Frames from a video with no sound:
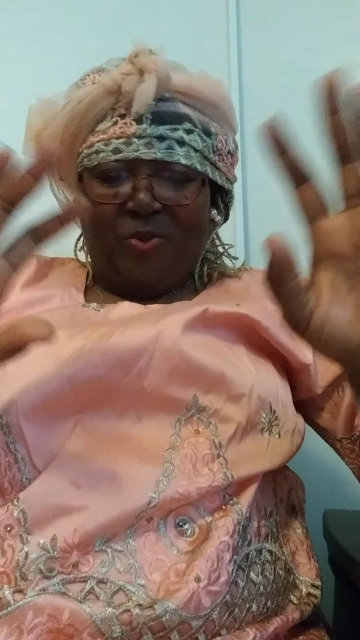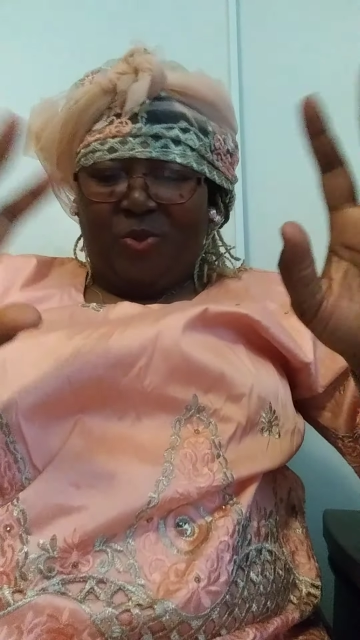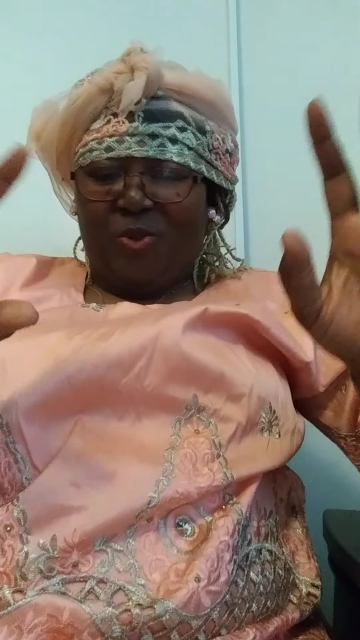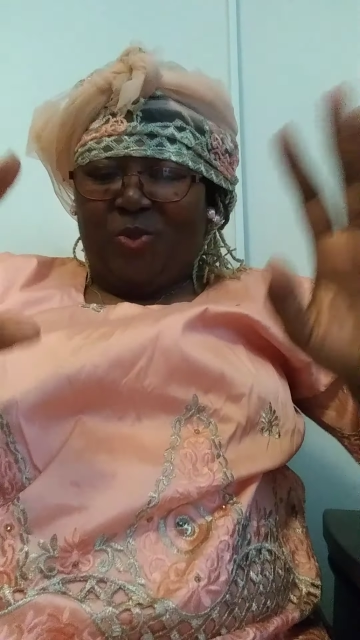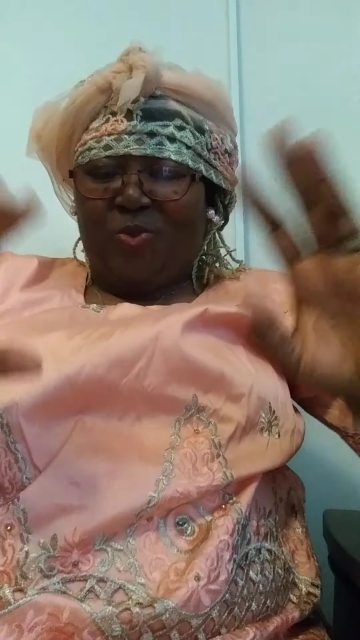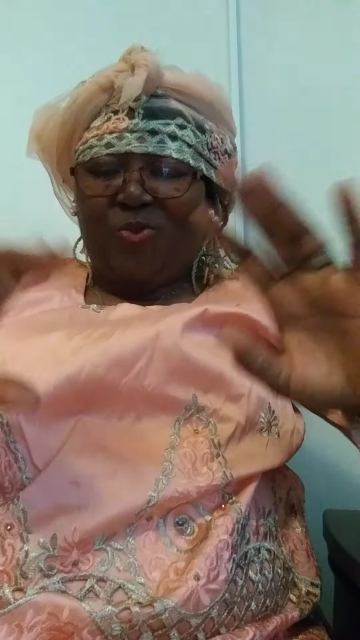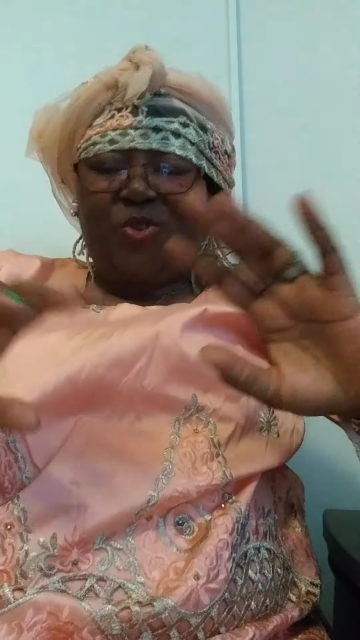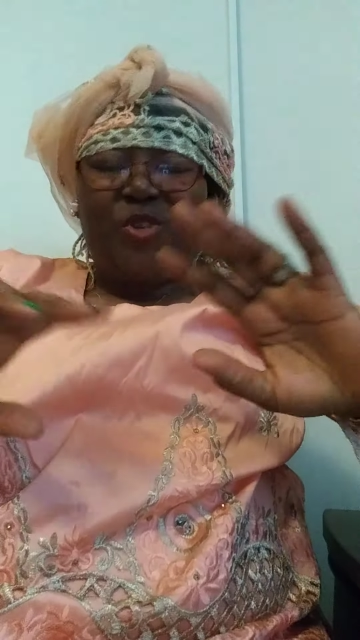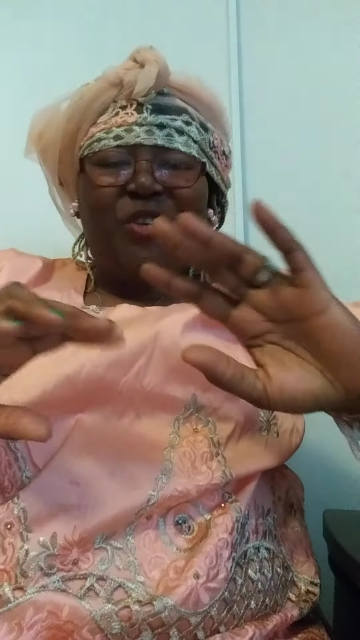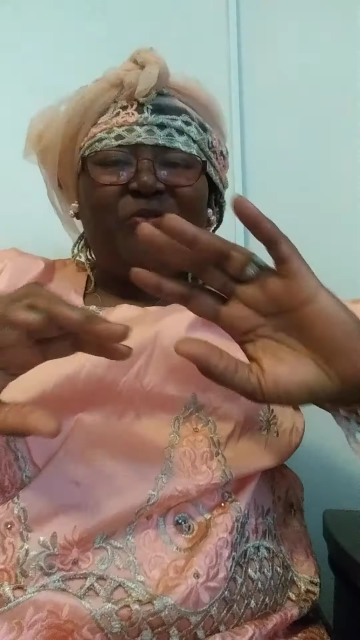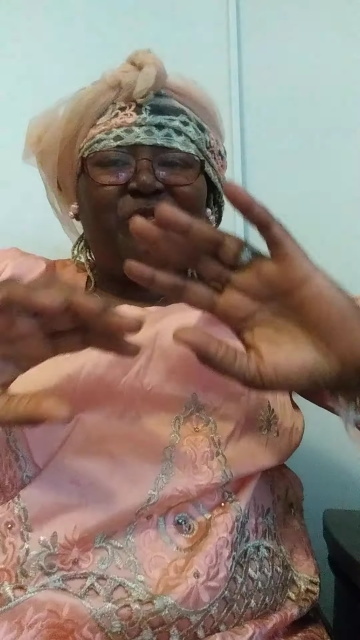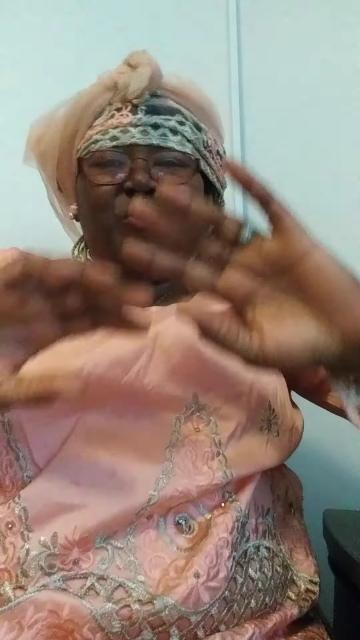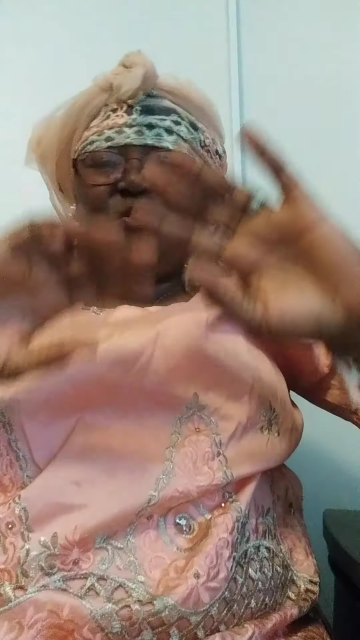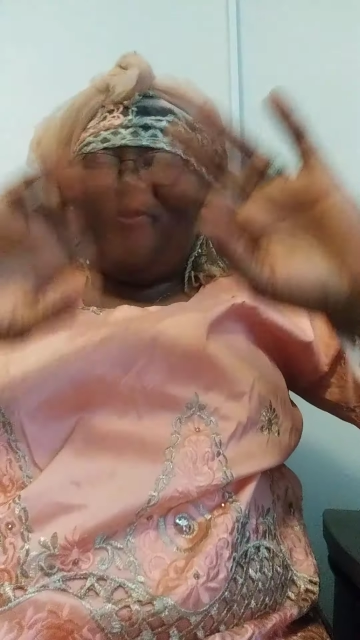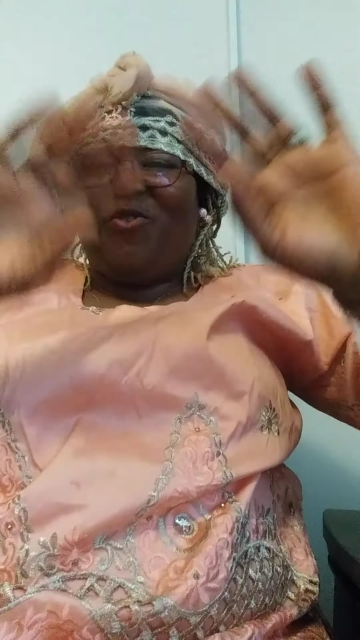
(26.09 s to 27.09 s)
to do is to
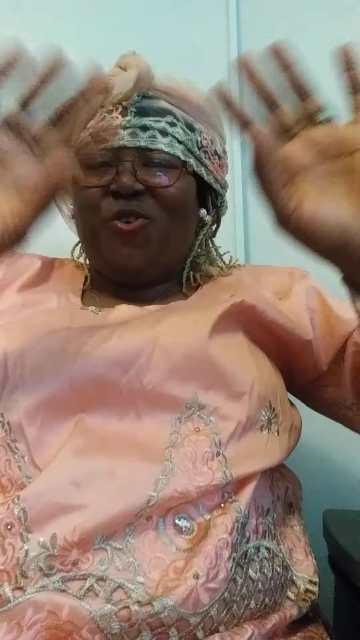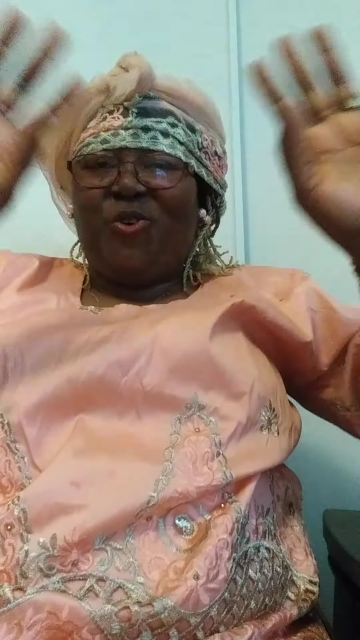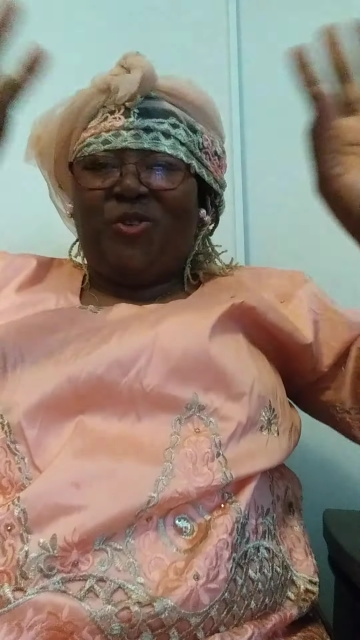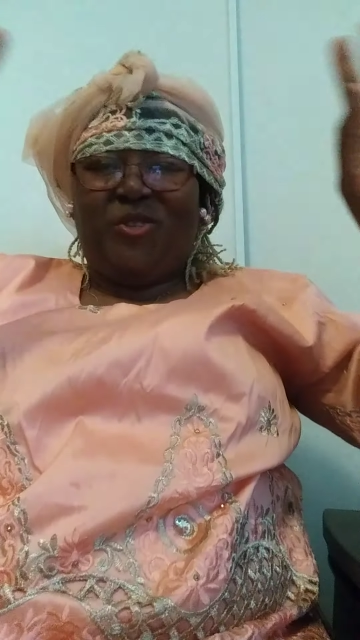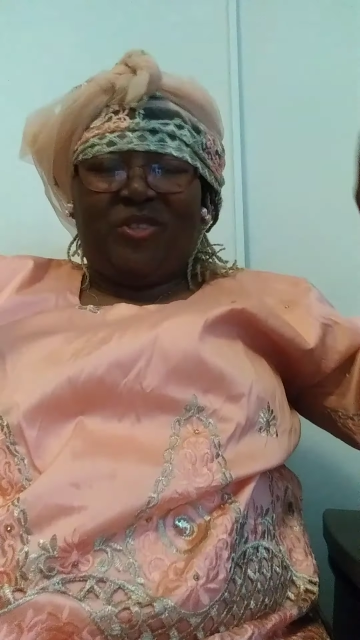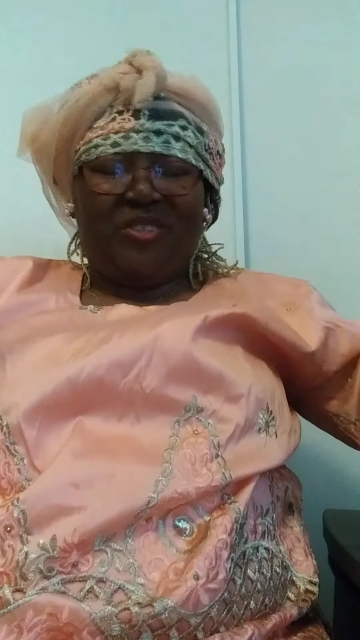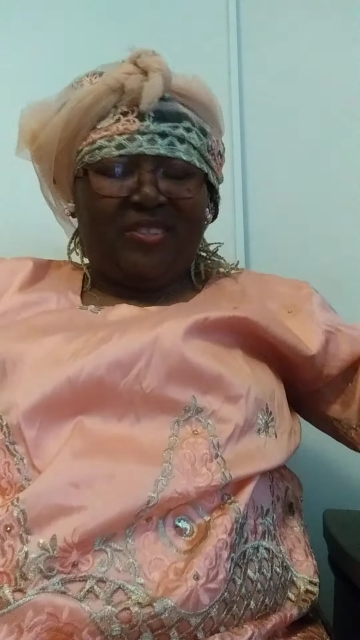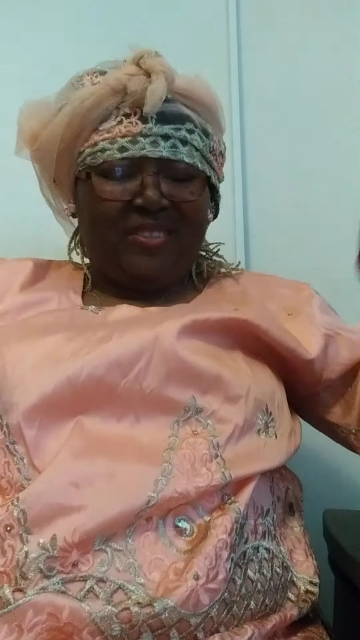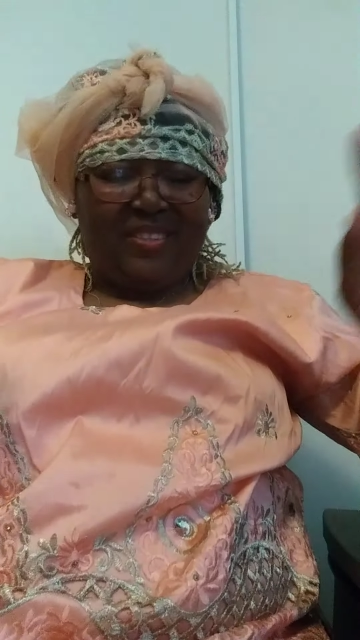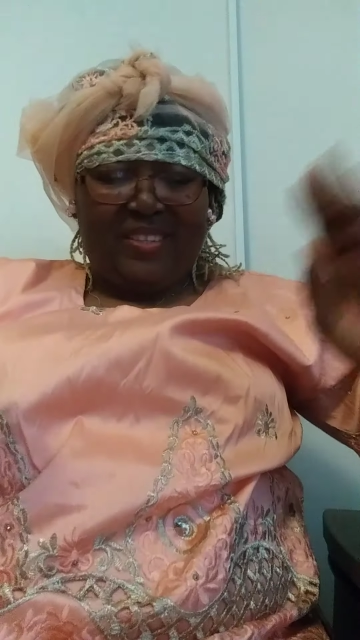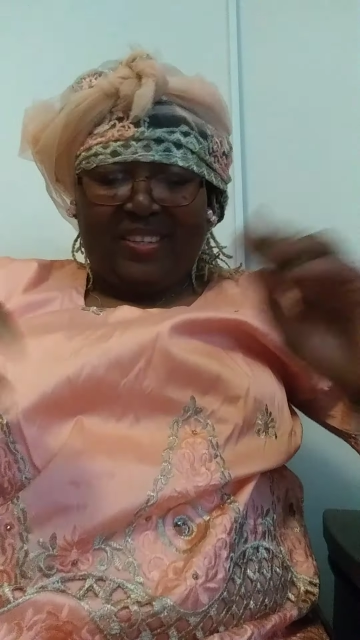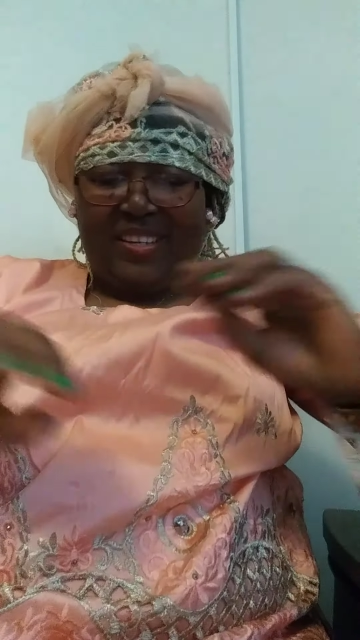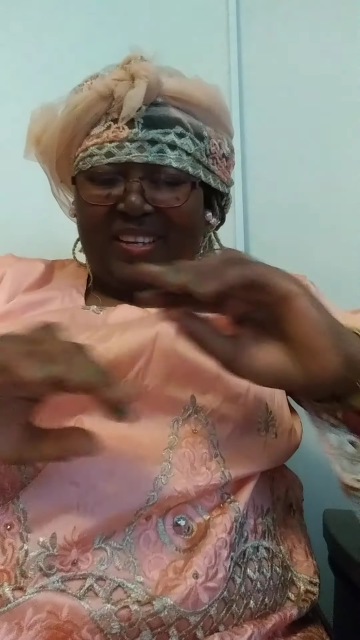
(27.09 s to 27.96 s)
lift your voice